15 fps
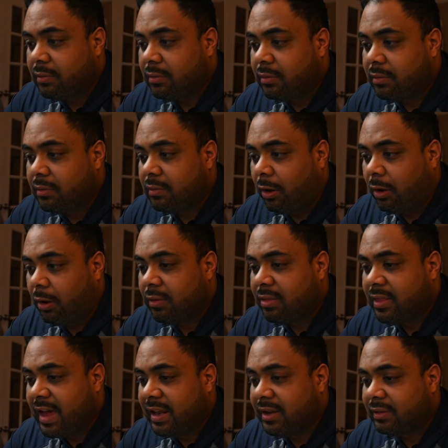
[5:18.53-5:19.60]
on
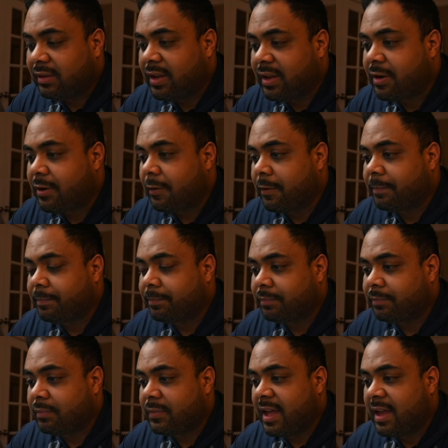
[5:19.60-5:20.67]
that layer,
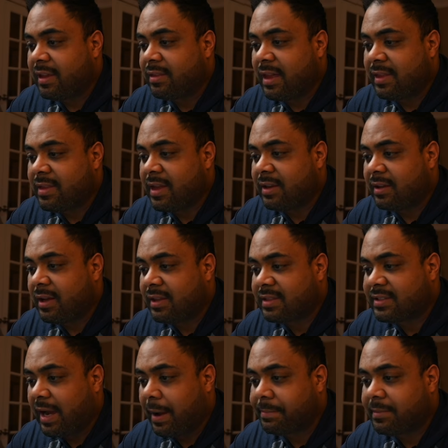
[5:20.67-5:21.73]
that
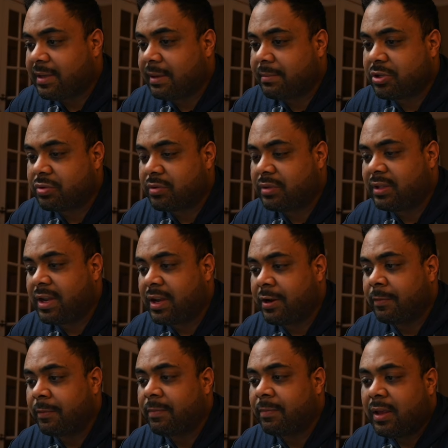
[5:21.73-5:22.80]
top chemistry
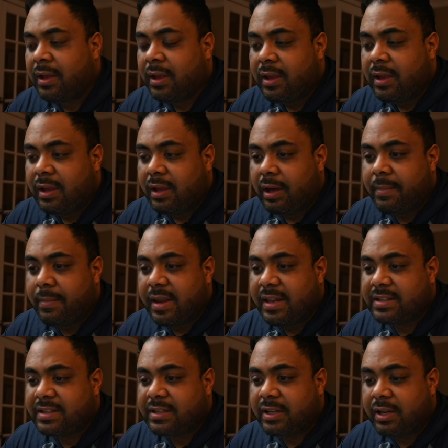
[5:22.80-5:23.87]
layer, and it's
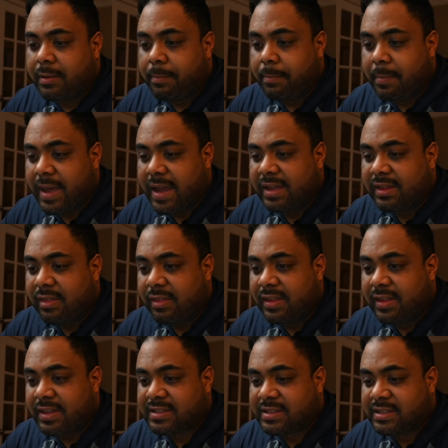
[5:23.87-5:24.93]
going to make this
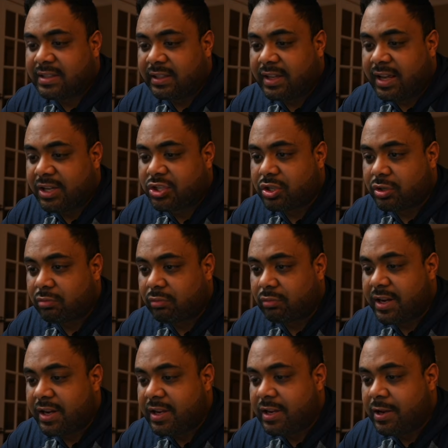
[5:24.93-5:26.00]
selection right
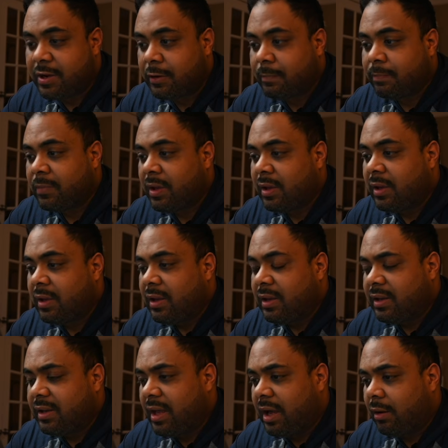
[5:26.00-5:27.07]
here.
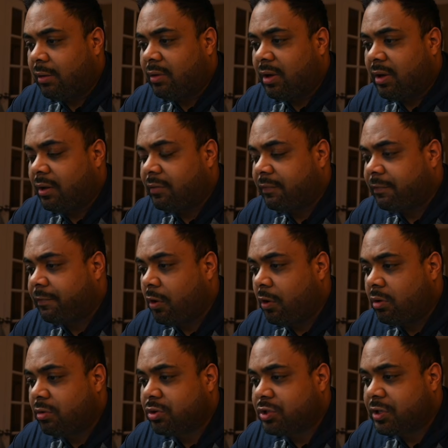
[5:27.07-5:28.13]
Now, on
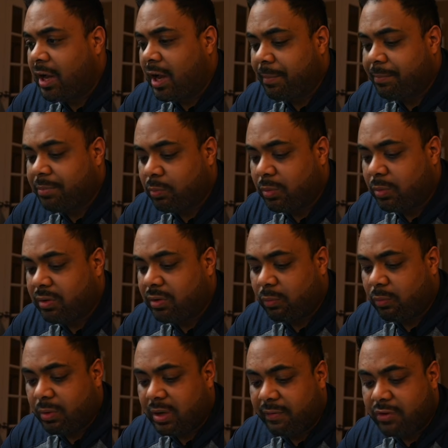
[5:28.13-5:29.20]
Photoshop,
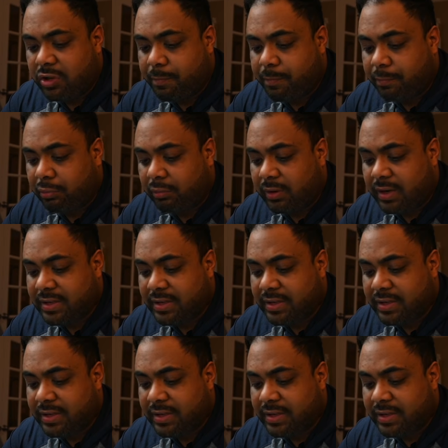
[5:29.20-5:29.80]
whenever you press and